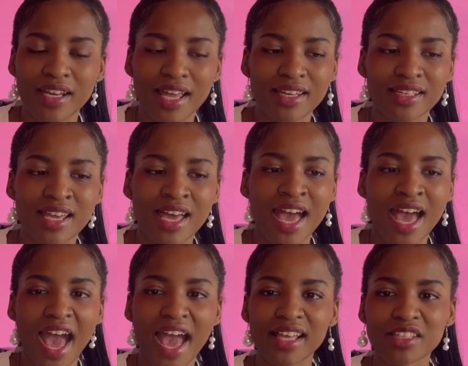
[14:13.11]
And
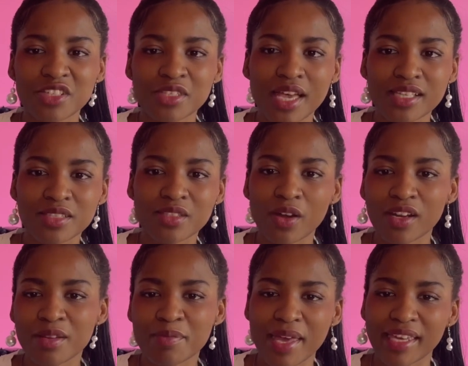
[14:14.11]
it just has
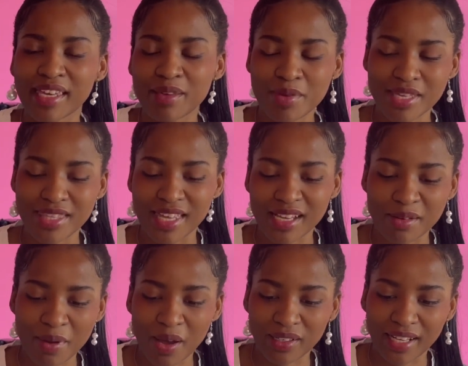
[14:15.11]
started making me think
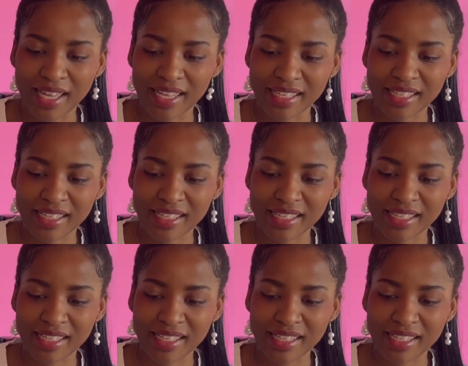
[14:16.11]
about like